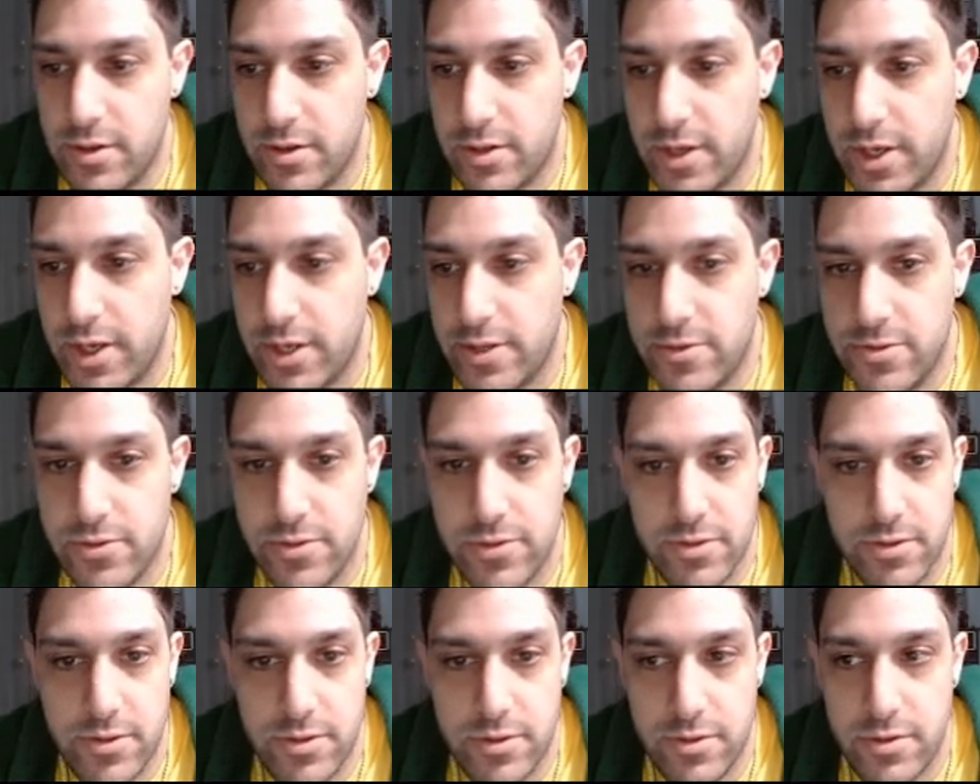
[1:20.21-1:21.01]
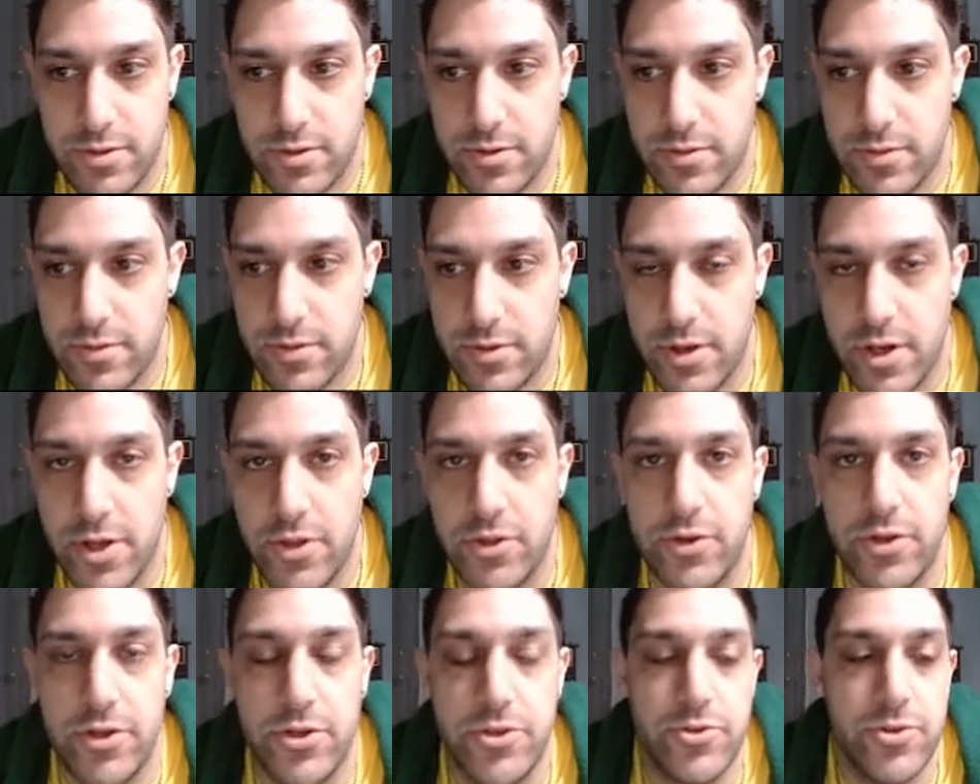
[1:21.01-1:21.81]
I'll get to
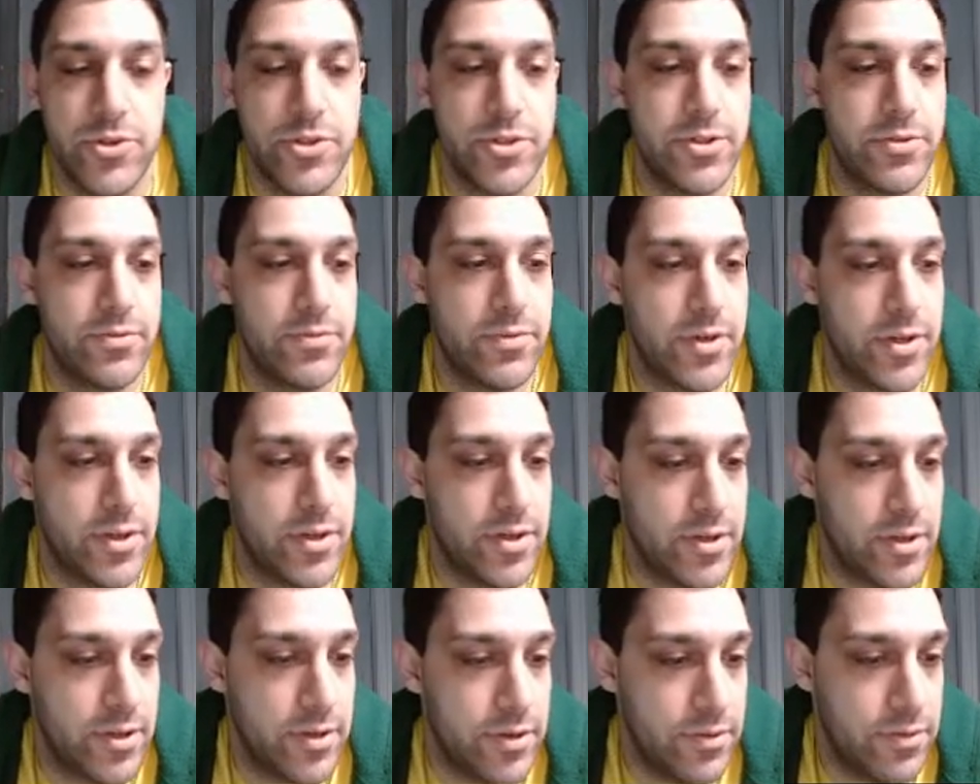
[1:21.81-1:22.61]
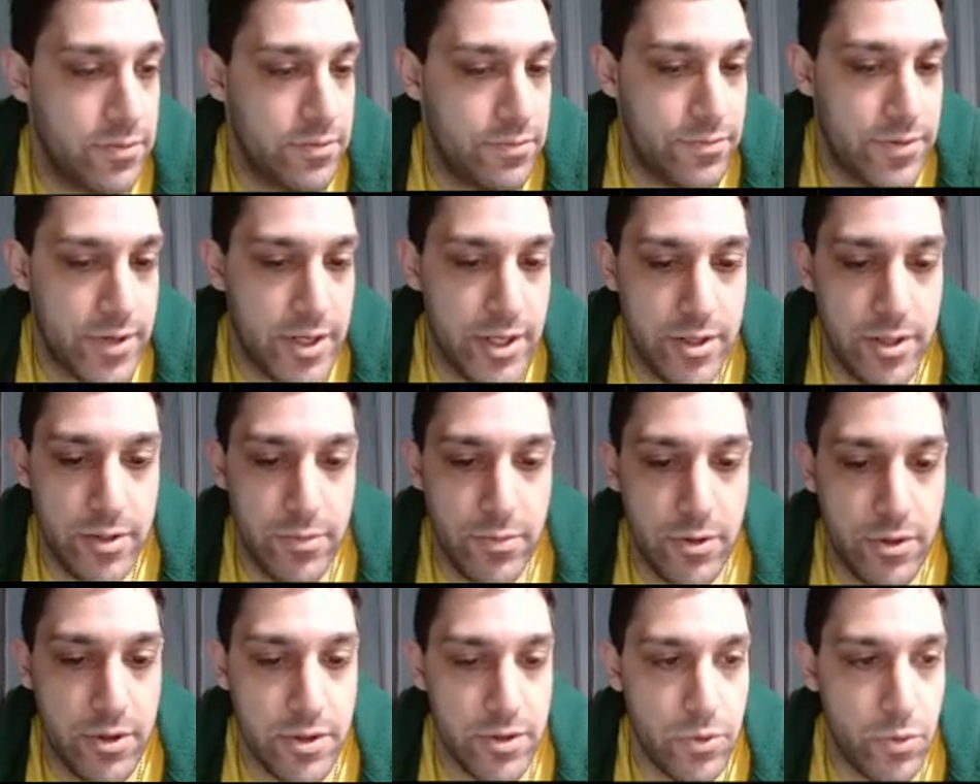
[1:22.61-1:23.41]
other injuries if I find
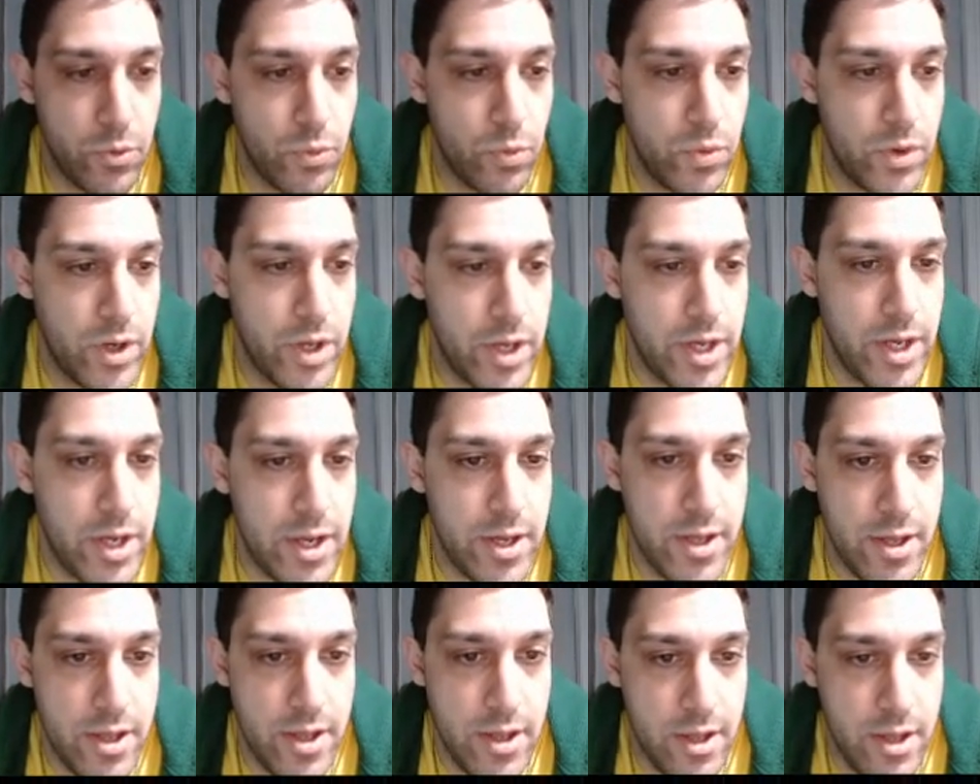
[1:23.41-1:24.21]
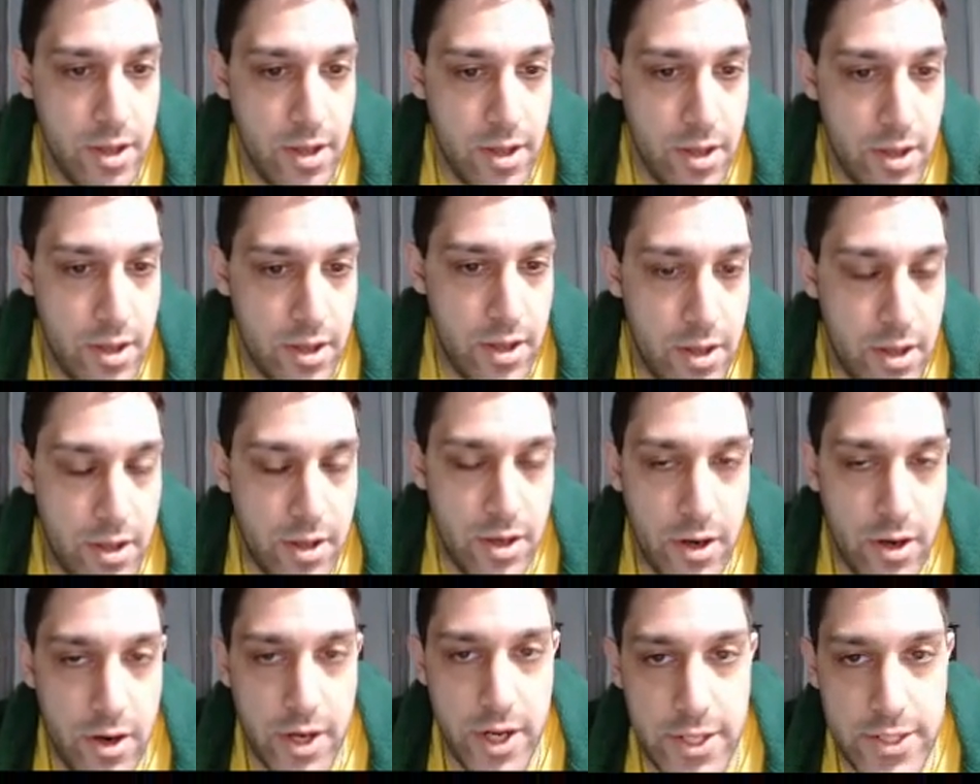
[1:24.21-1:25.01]
them along the way.
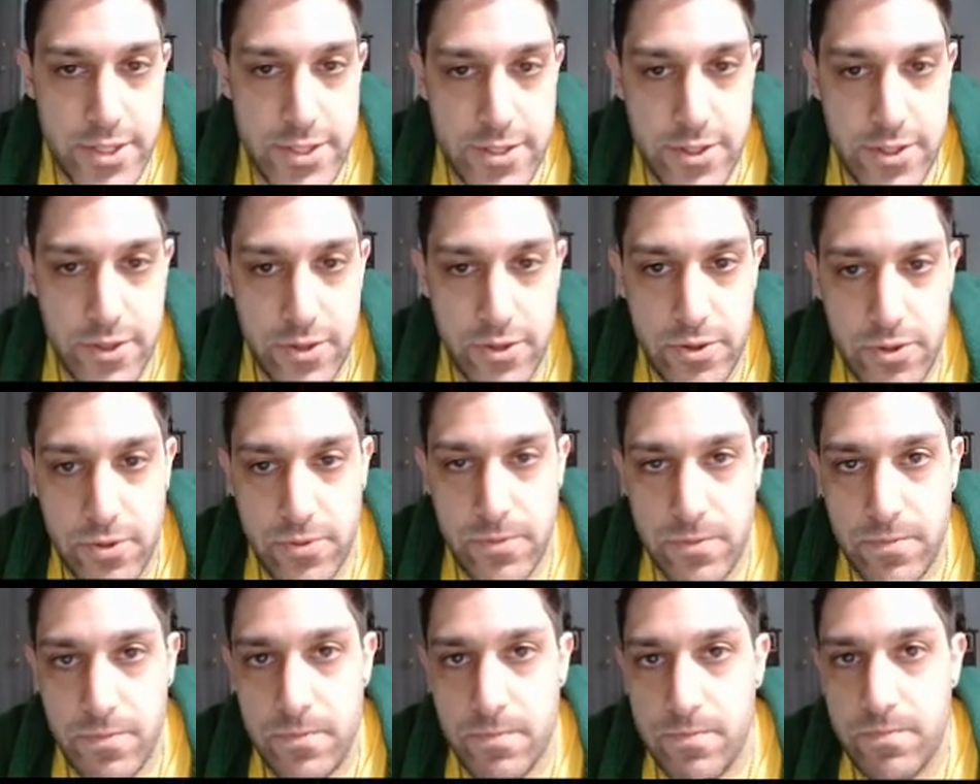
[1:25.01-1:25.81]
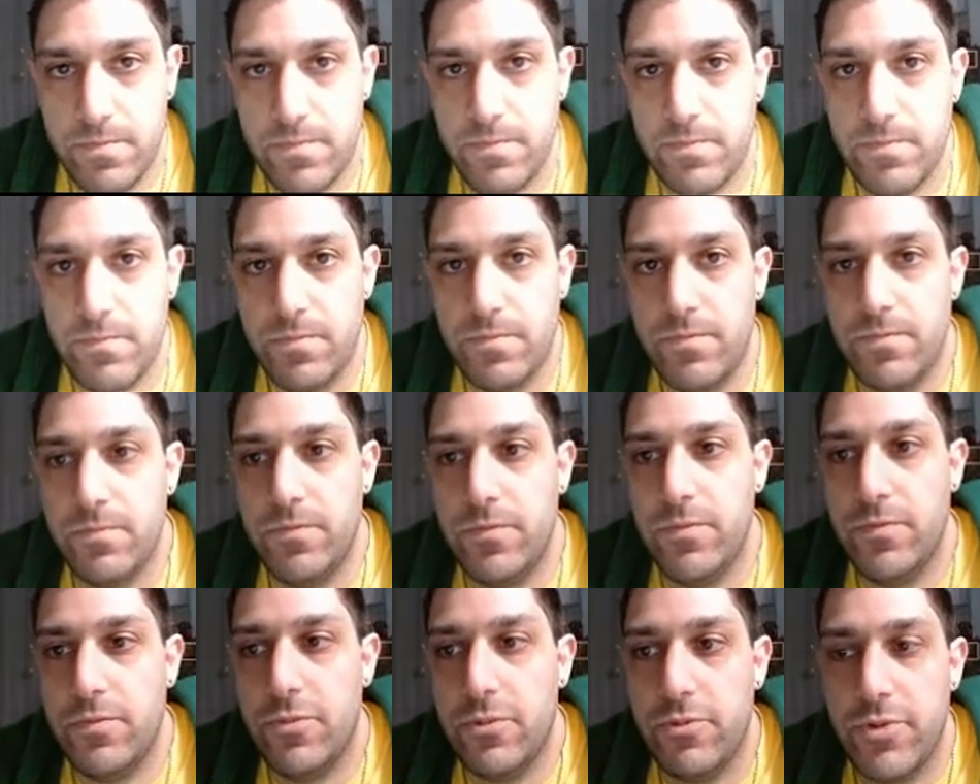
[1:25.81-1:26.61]
All right, so
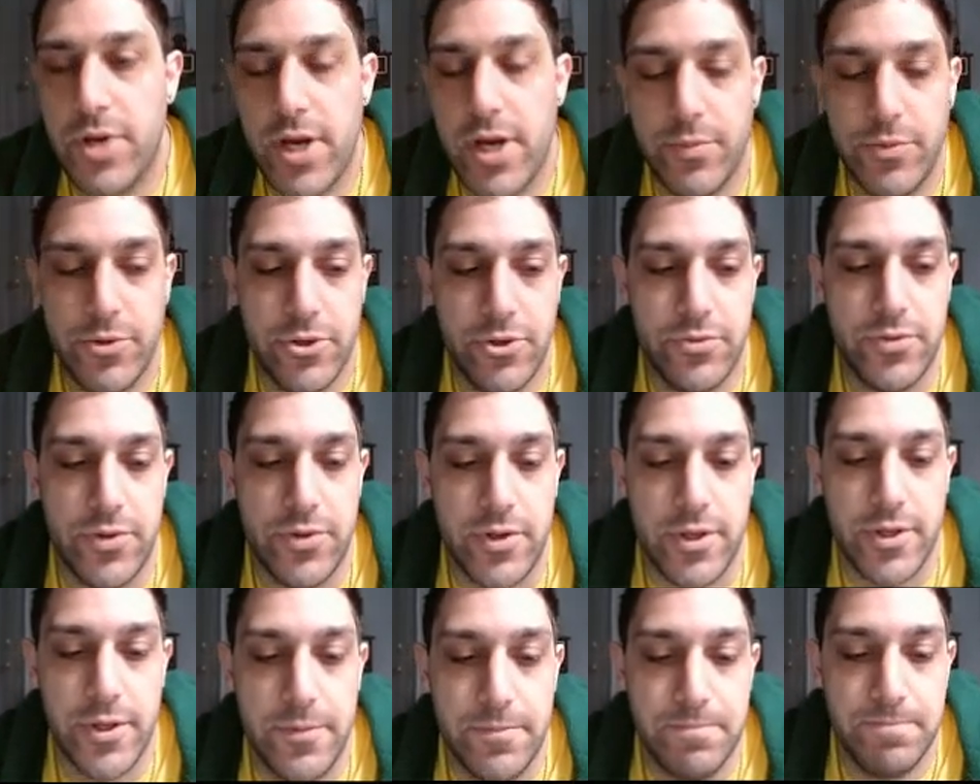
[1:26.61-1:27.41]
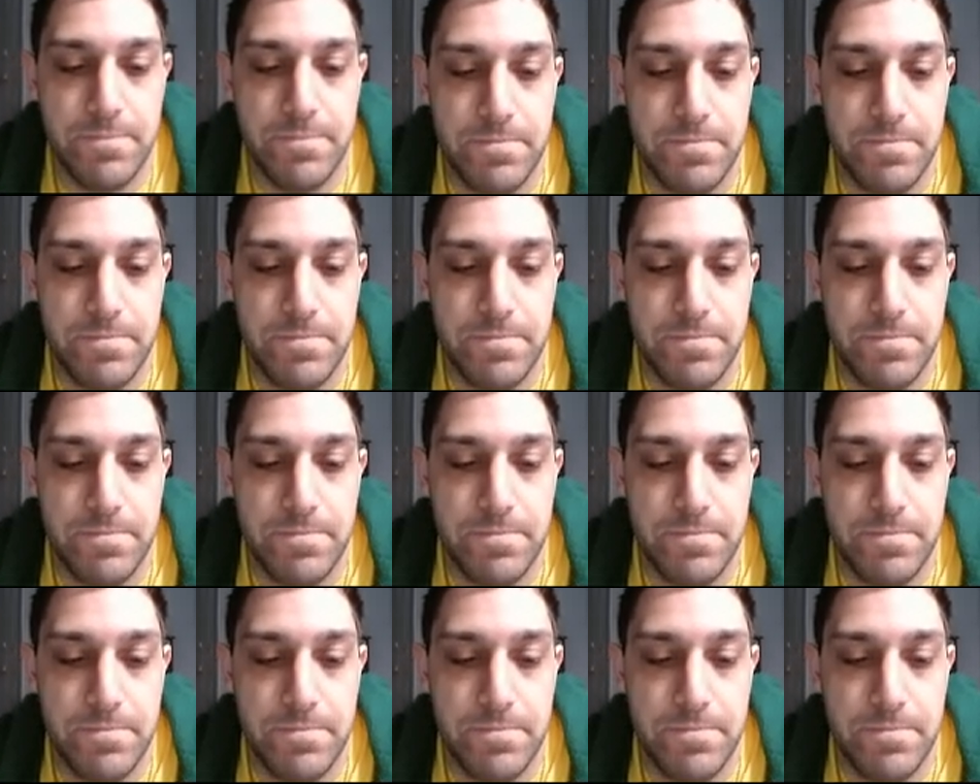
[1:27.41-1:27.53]
Raptors Philly.